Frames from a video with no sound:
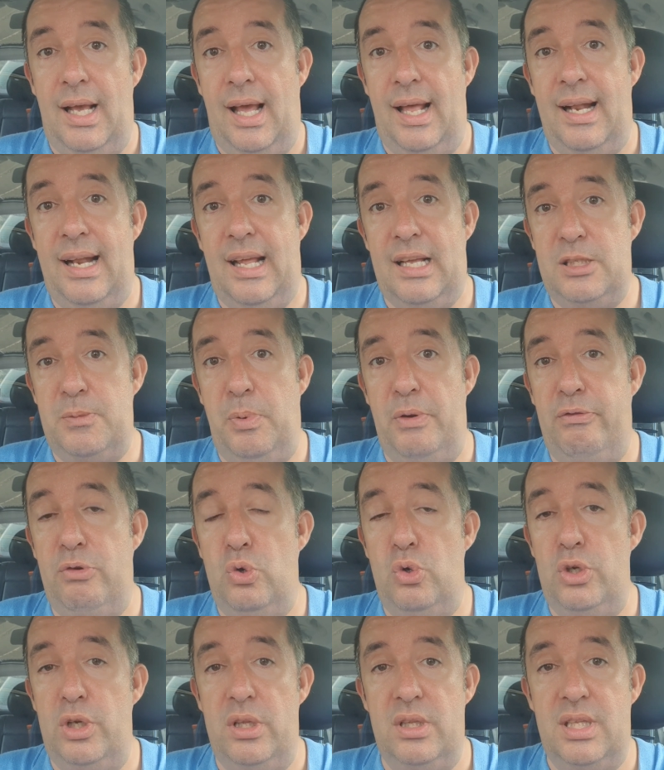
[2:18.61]
and that's
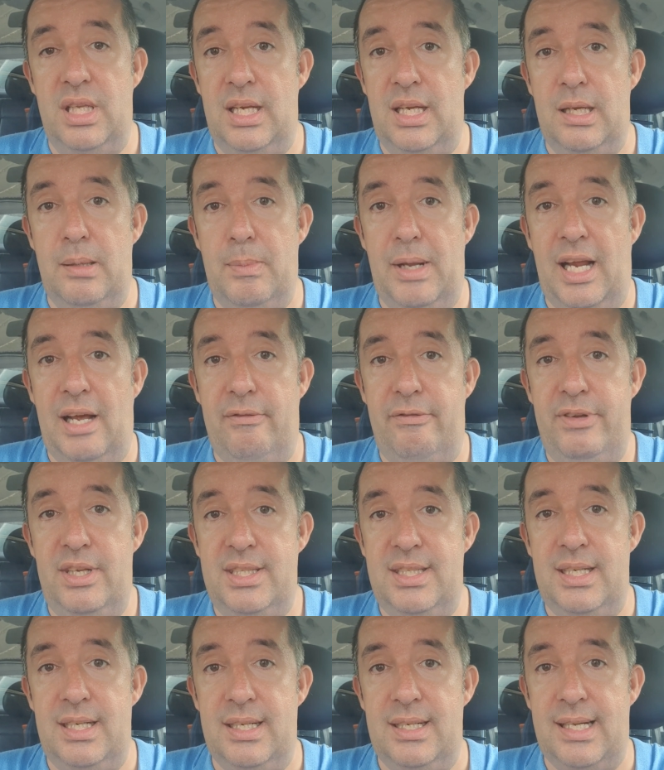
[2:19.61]
before you think about
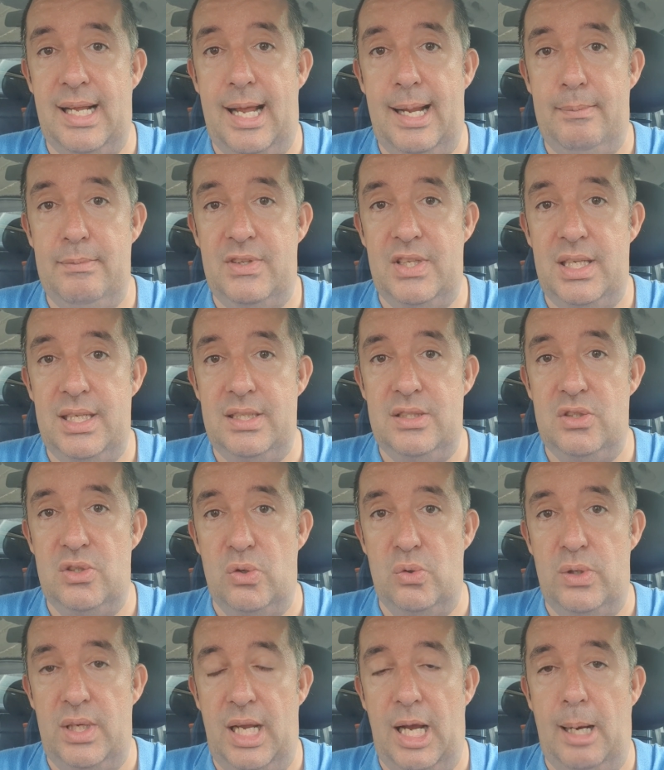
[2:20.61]
fitting the damn
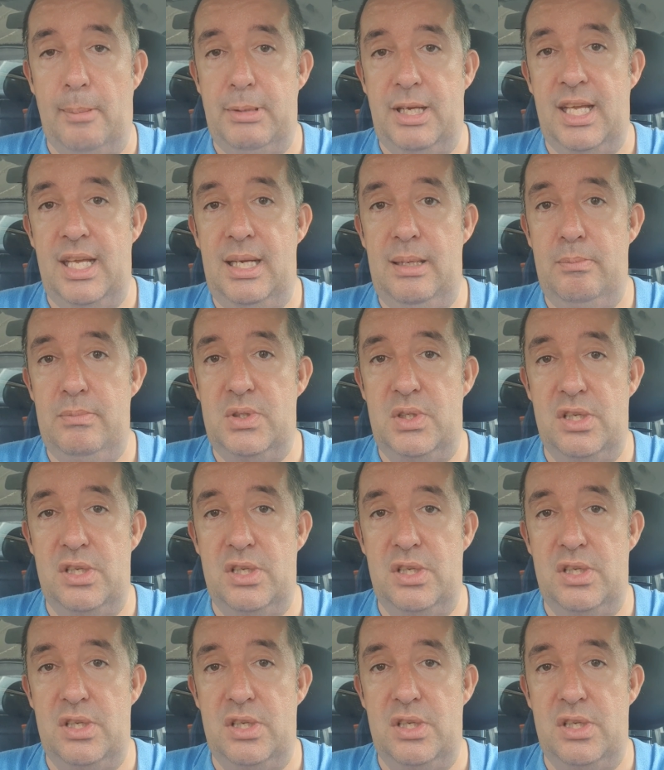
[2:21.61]
things or the upkeep,